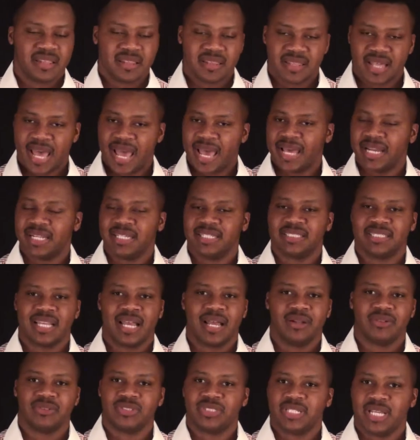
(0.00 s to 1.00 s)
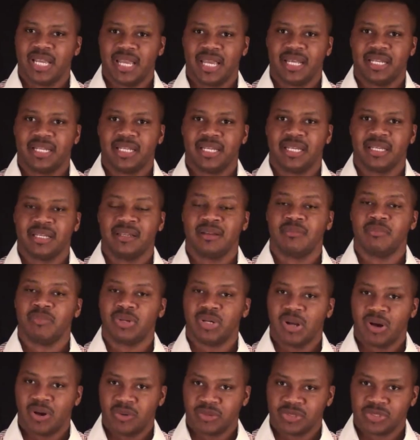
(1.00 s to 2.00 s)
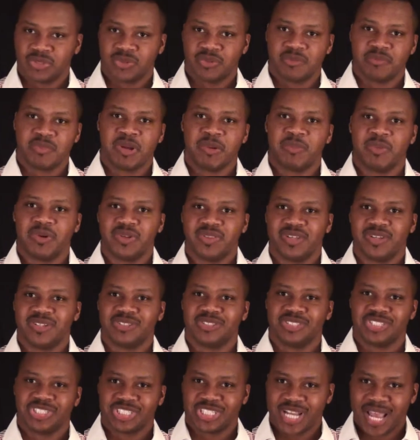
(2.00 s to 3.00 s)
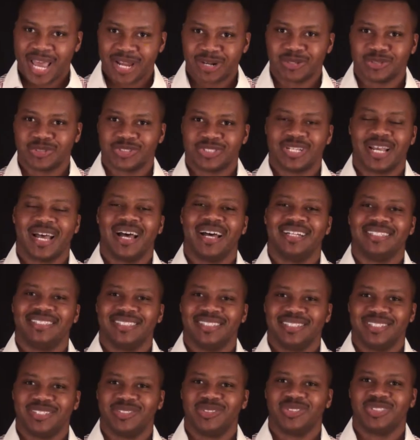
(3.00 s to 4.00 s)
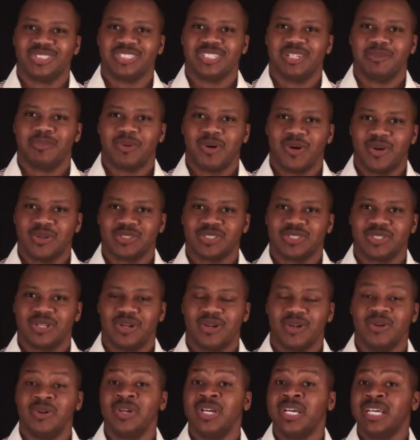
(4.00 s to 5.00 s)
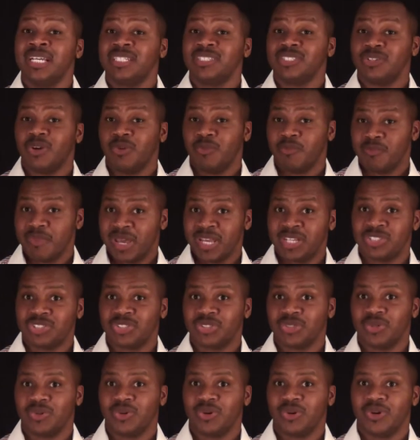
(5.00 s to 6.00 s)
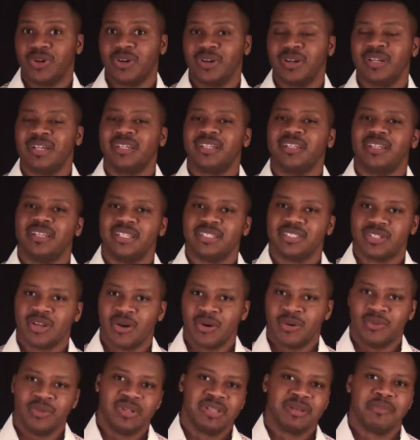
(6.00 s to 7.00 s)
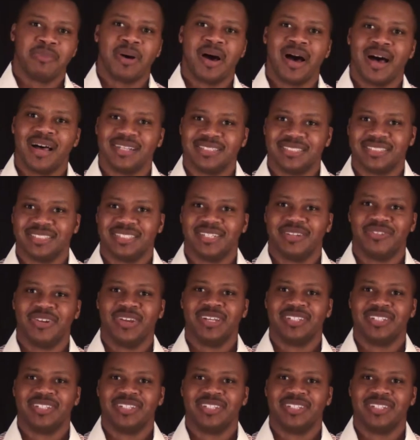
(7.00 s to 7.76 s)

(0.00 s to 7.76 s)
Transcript: that is outstanding but always remember there's a shadow side to leadership also so make sure it's only positive